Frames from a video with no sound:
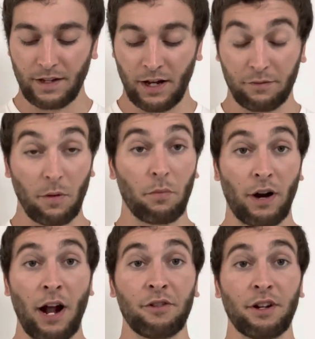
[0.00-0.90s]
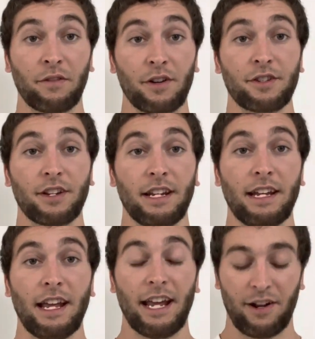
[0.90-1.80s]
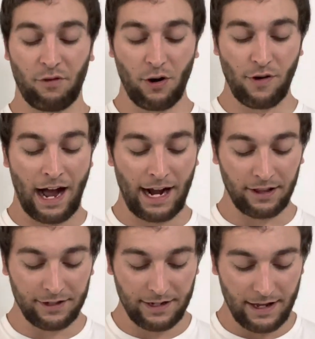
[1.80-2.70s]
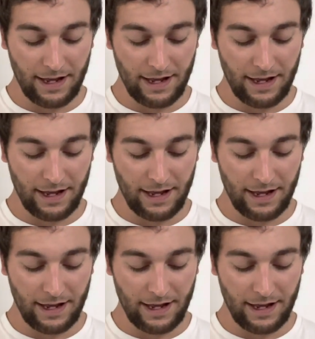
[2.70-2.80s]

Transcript: from Brown University in Rhode Island.